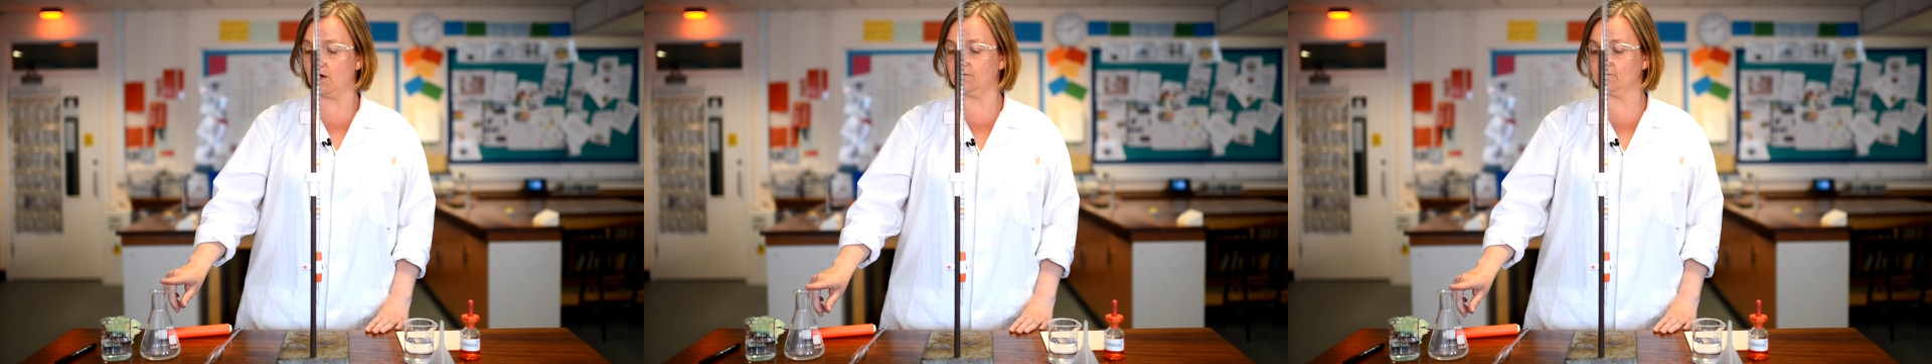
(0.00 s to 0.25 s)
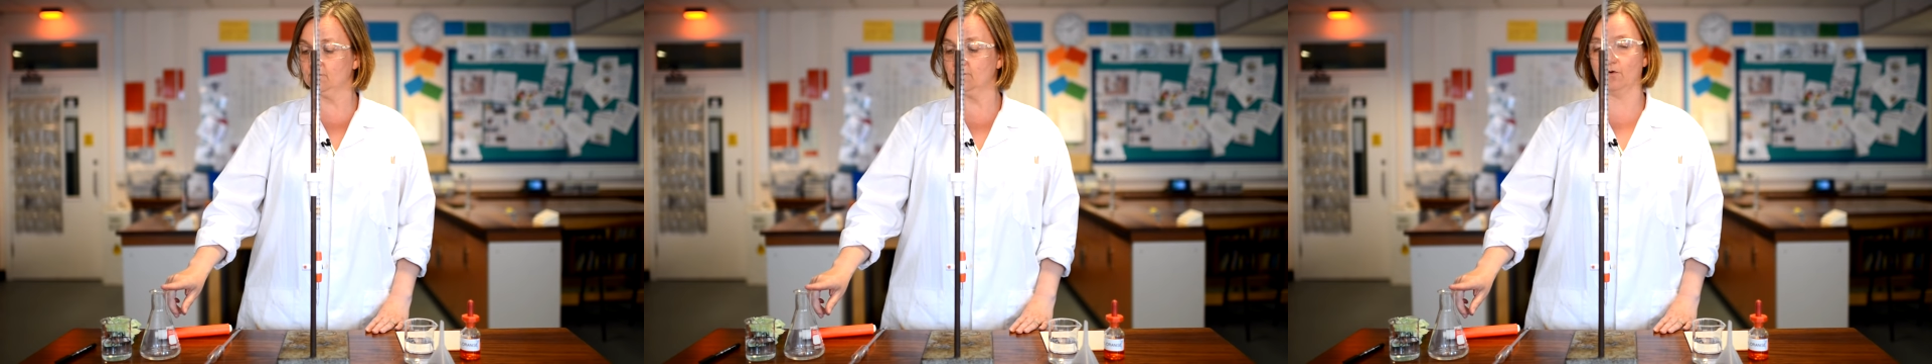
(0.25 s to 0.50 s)

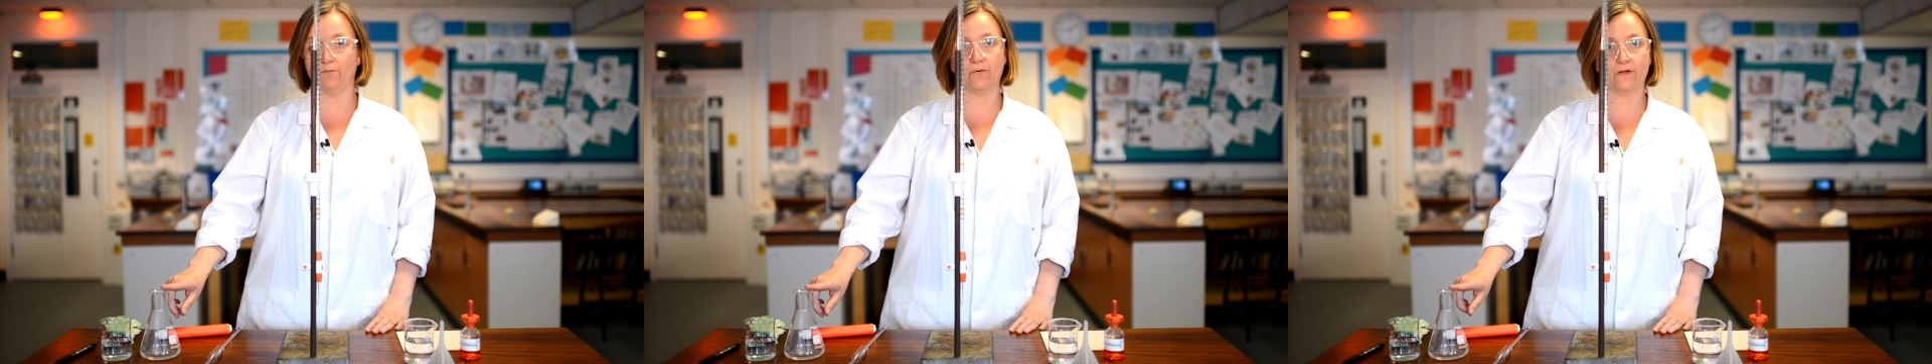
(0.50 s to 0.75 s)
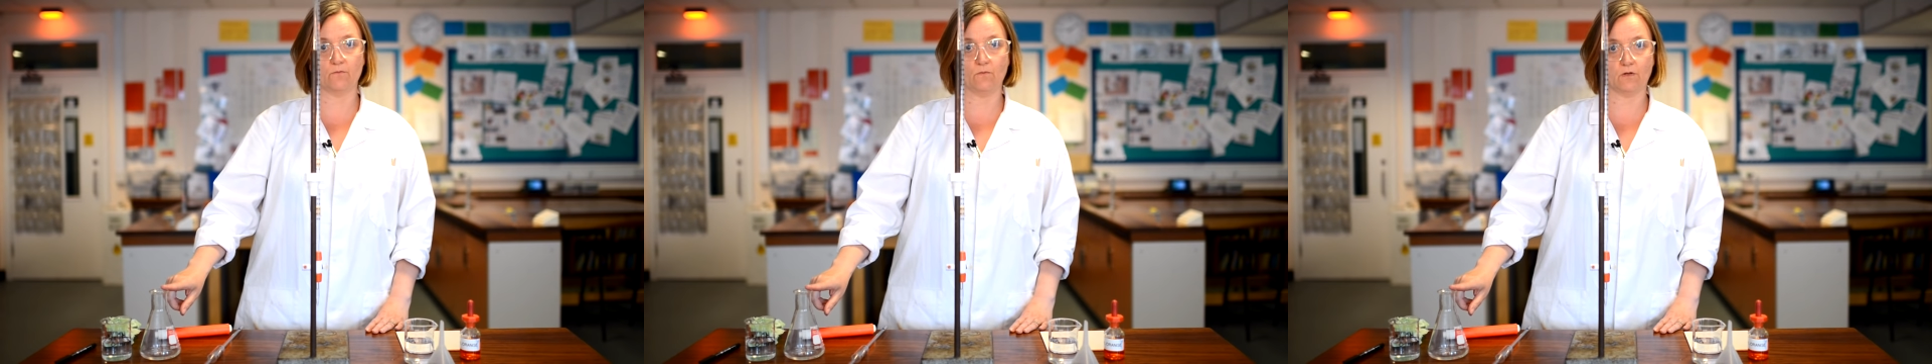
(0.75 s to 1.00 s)
of
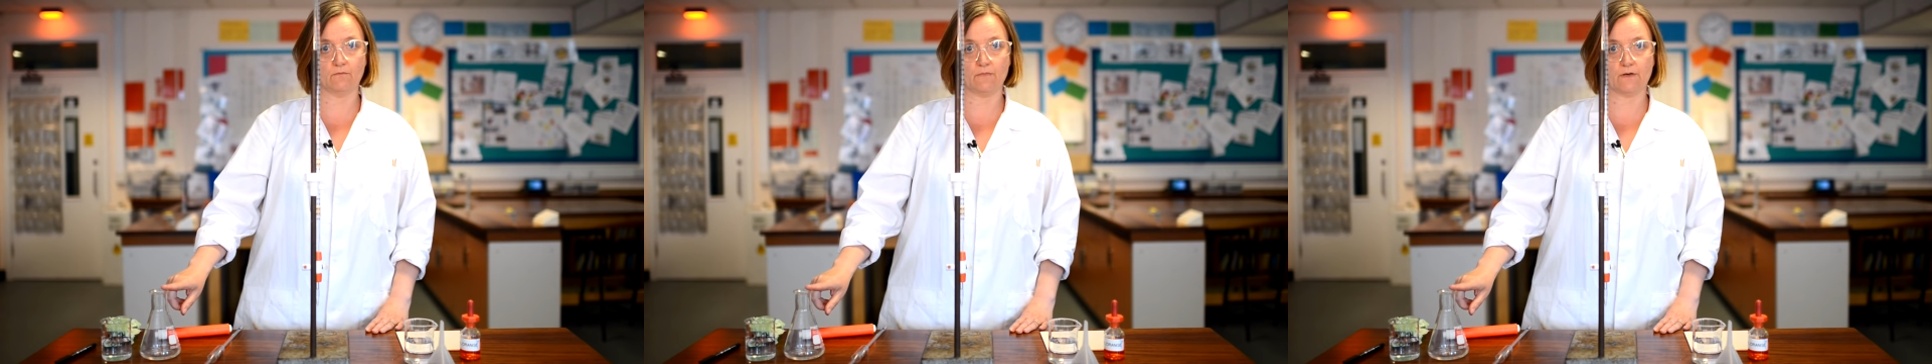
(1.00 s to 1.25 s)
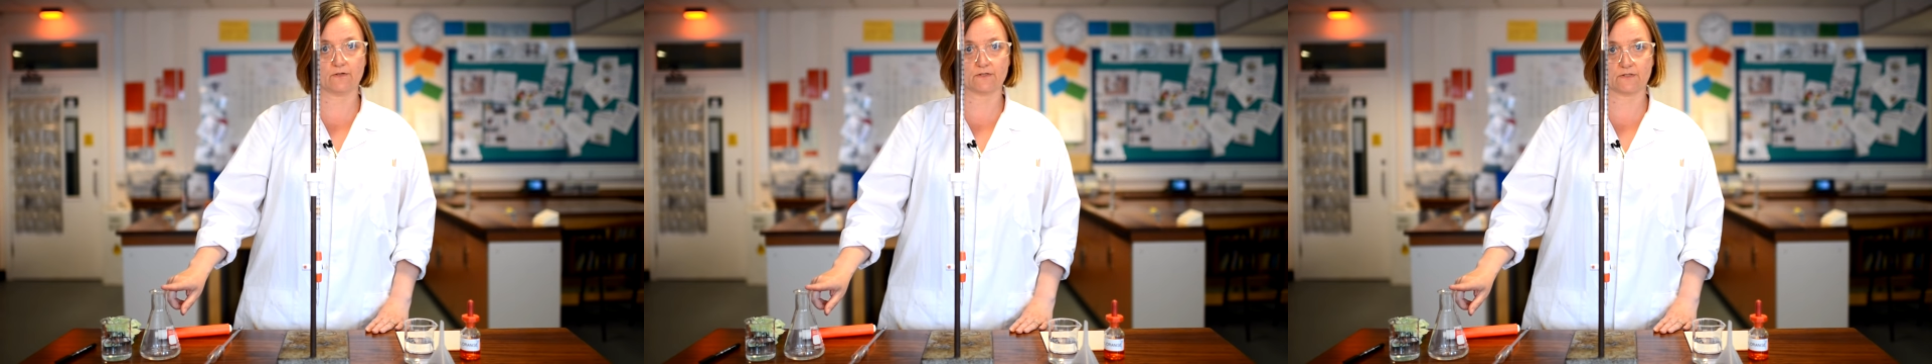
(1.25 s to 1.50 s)
0.1
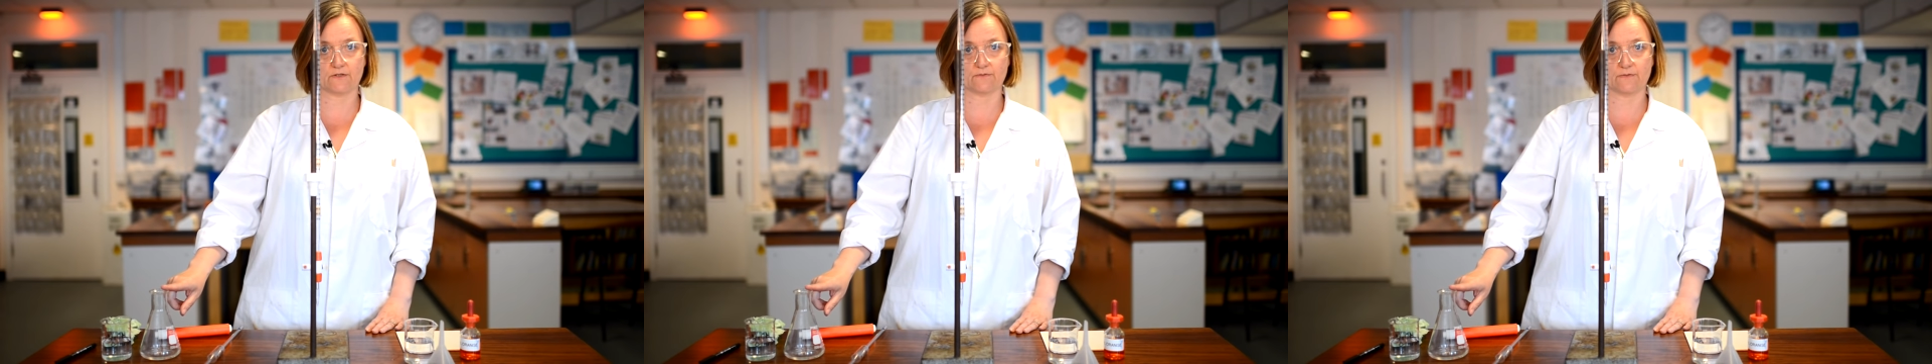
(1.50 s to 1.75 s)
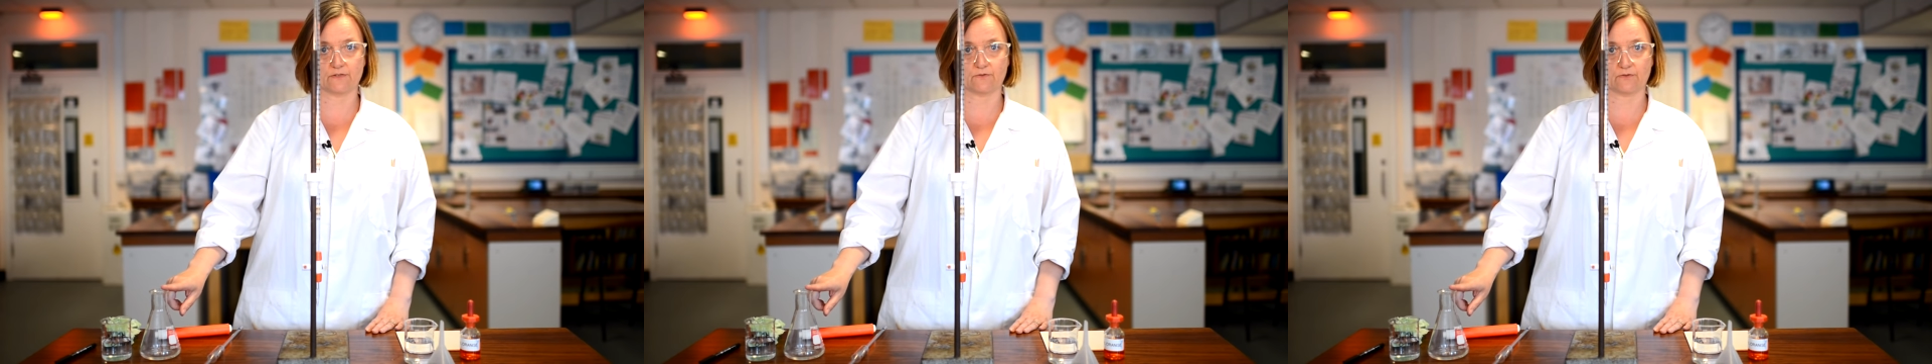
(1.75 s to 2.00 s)
molar
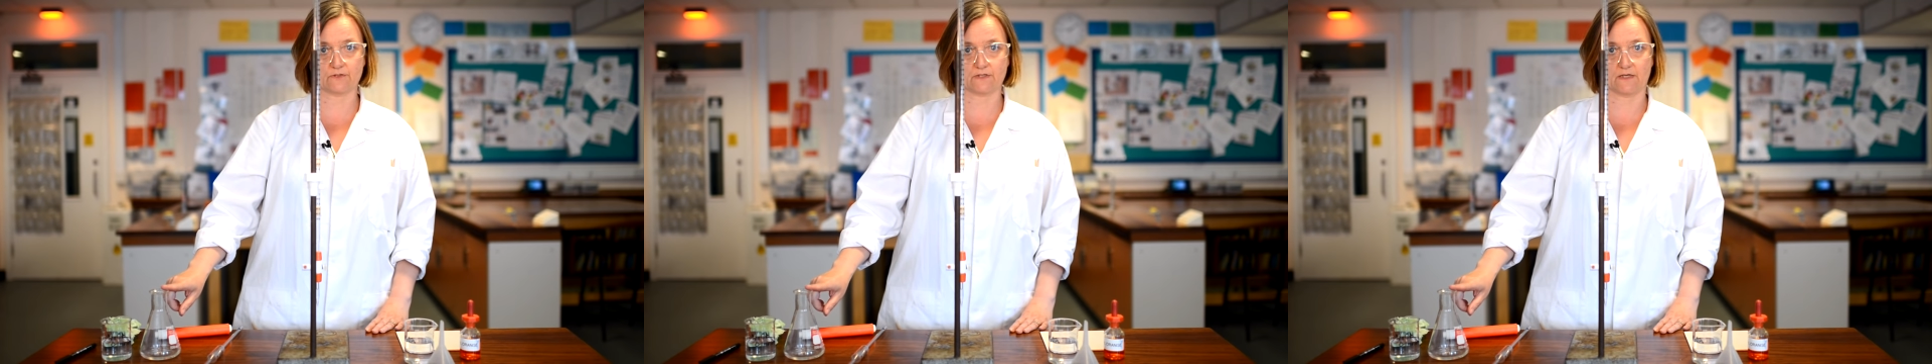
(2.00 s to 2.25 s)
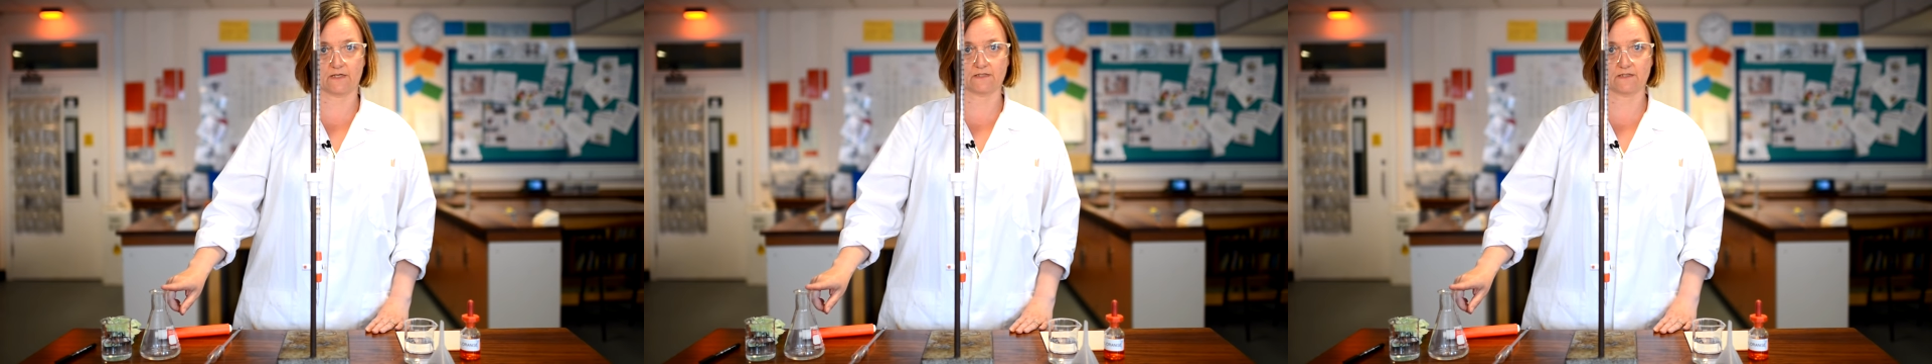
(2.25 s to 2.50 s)
sodium
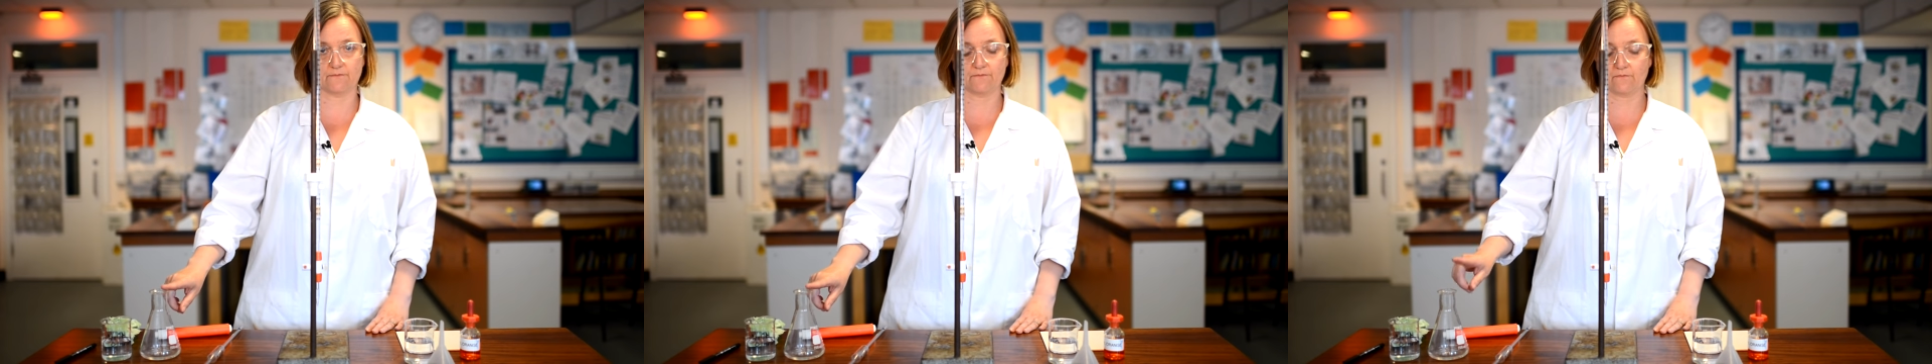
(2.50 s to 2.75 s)
hydroxide.